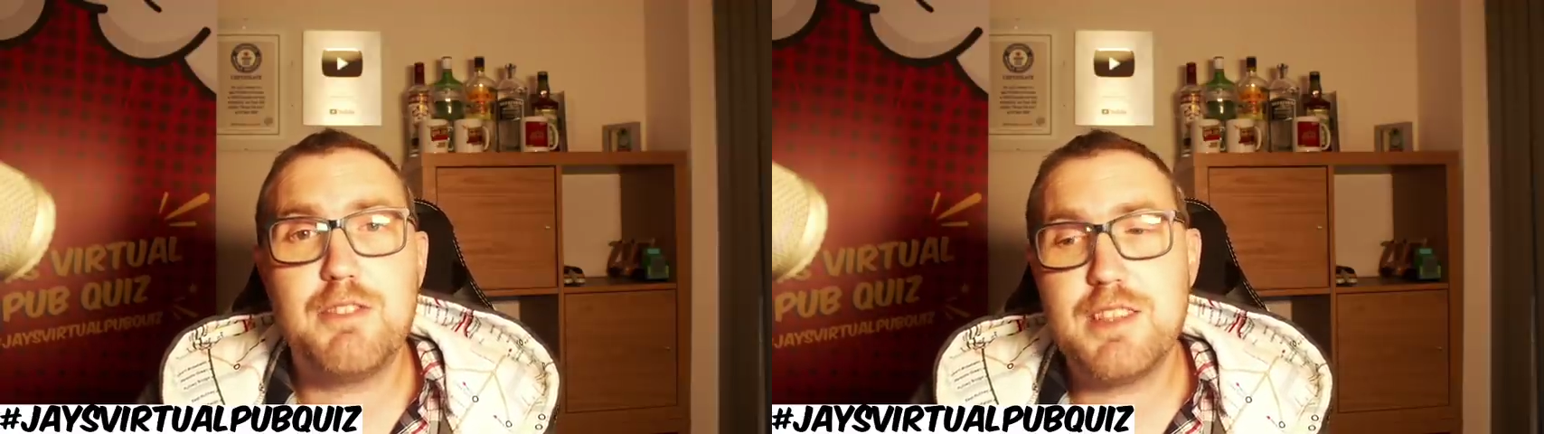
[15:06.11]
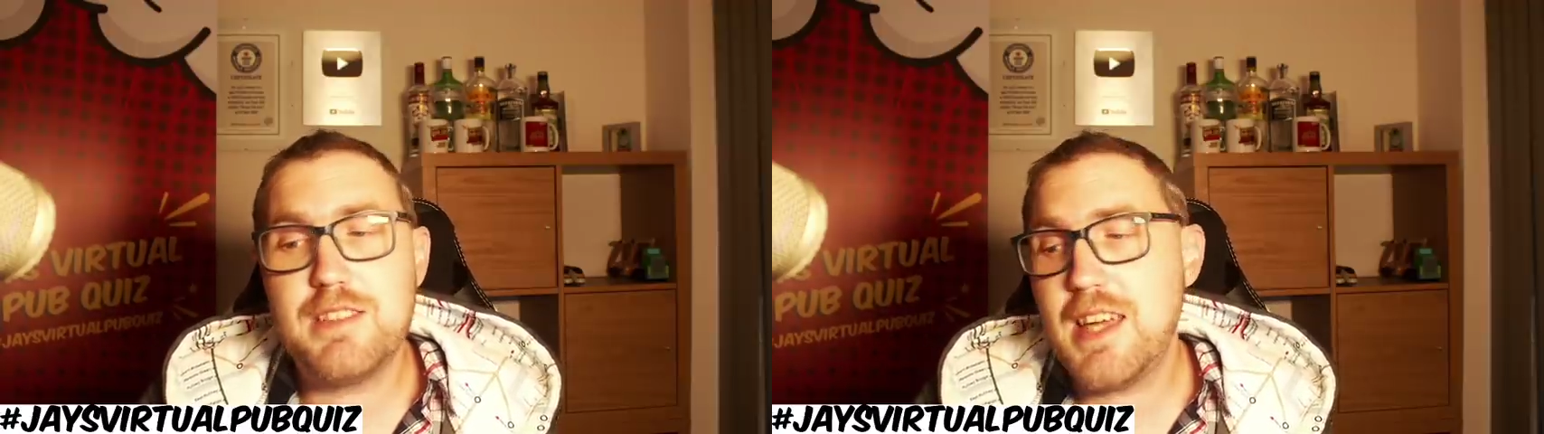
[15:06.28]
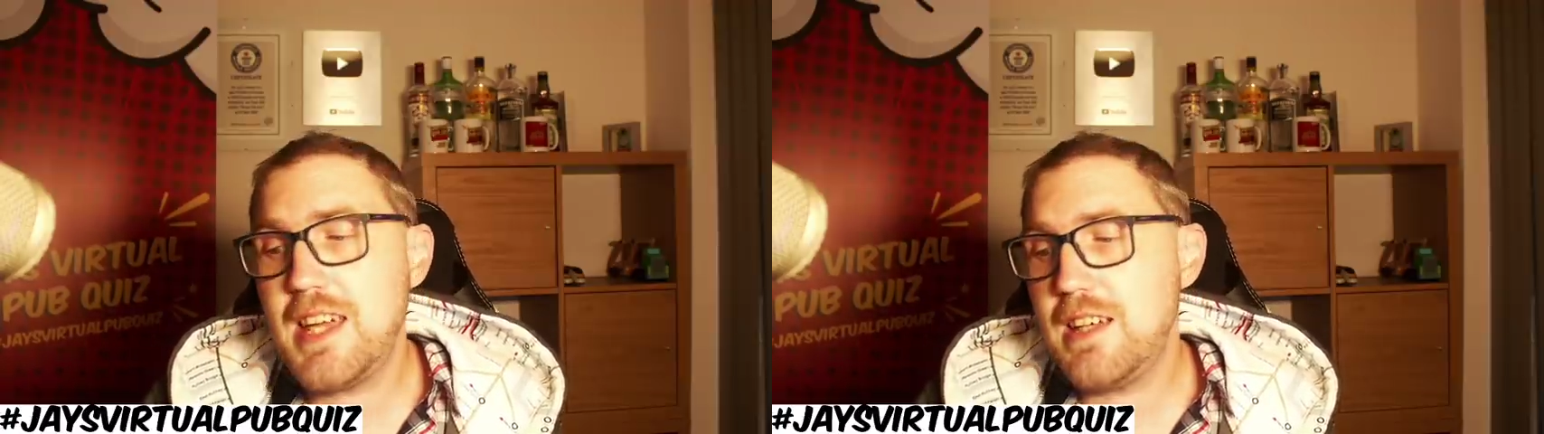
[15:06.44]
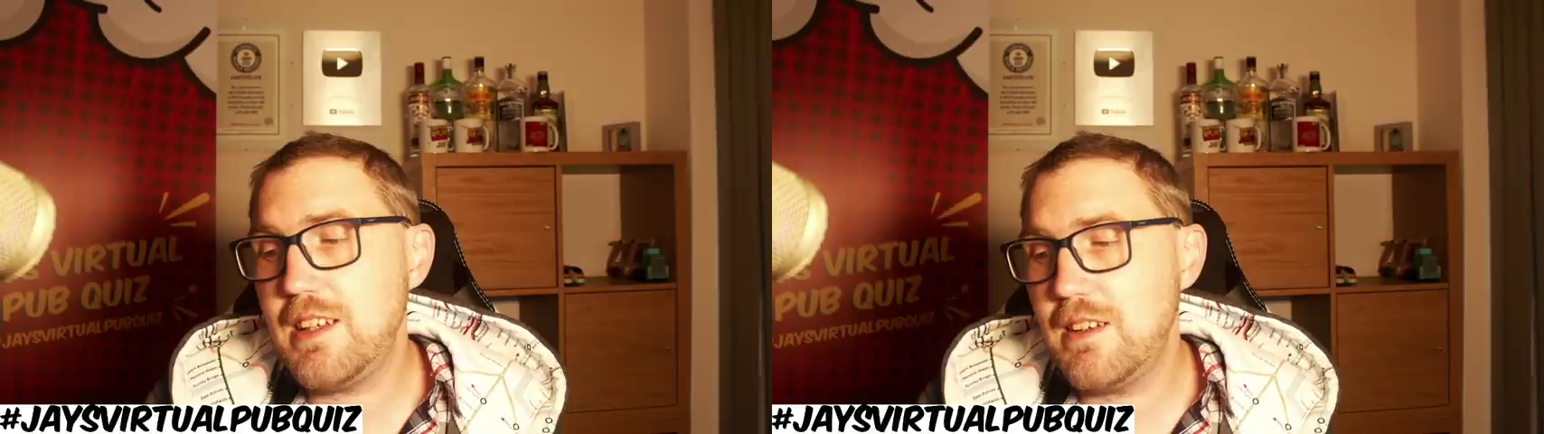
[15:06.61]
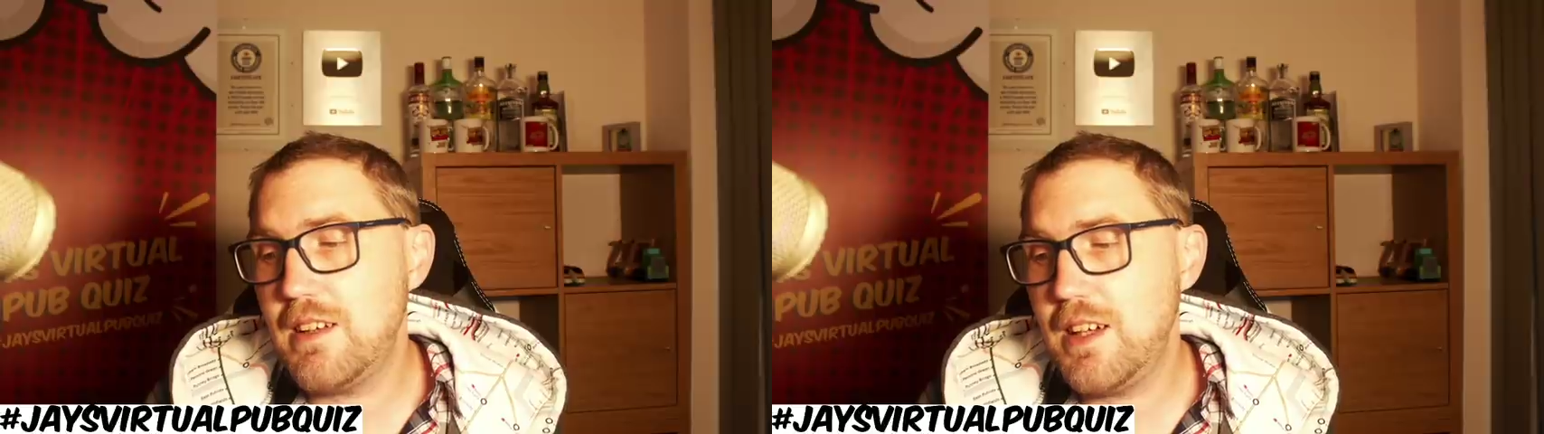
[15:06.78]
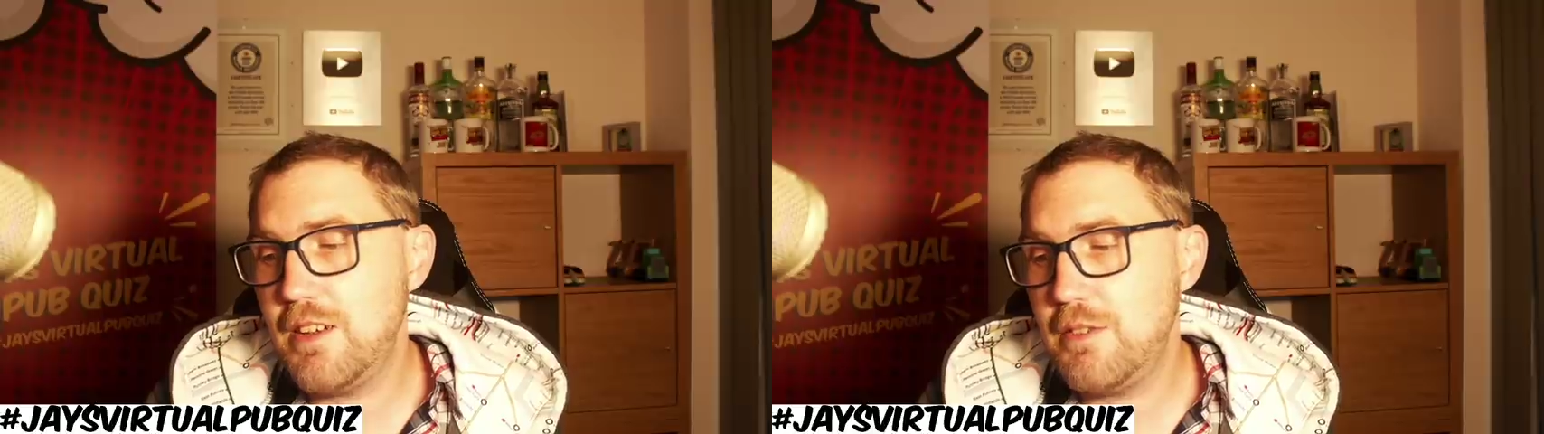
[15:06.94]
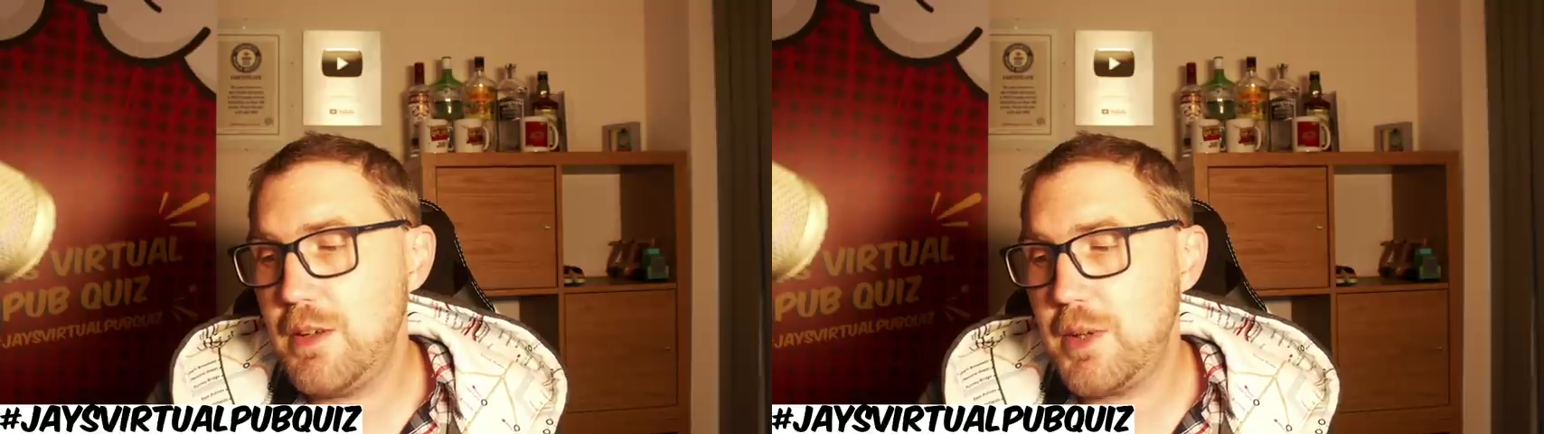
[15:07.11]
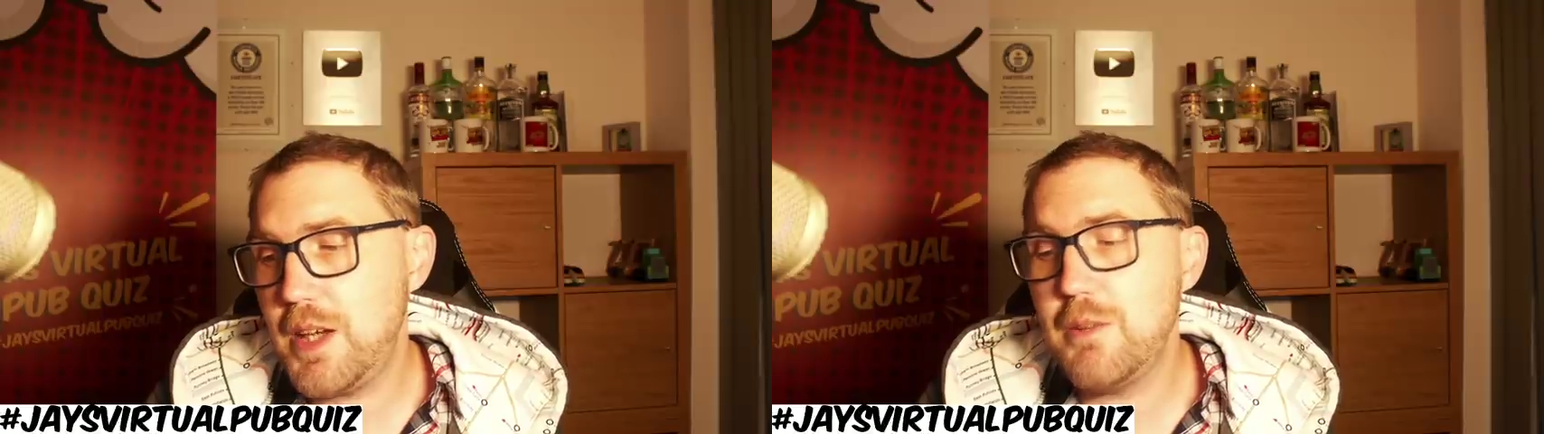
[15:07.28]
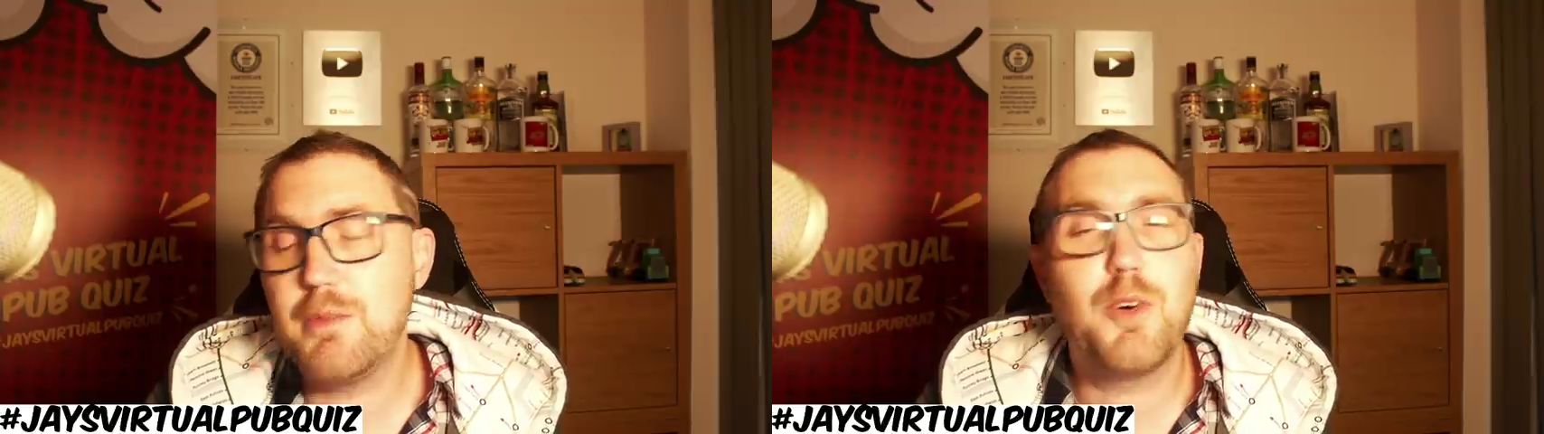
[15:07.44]
left to say,
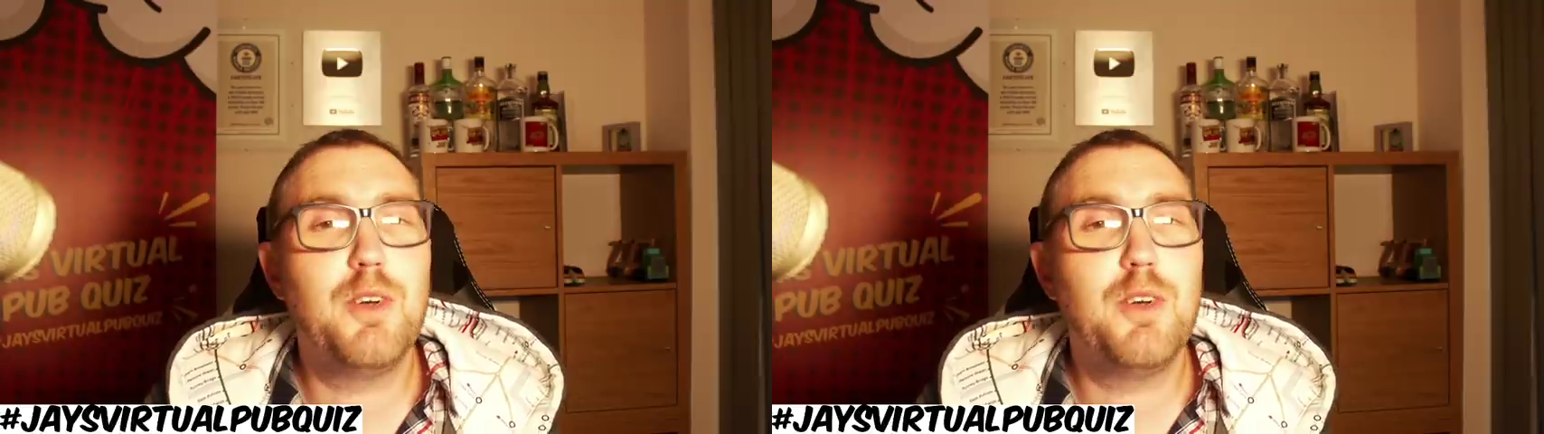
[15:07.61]
there we go.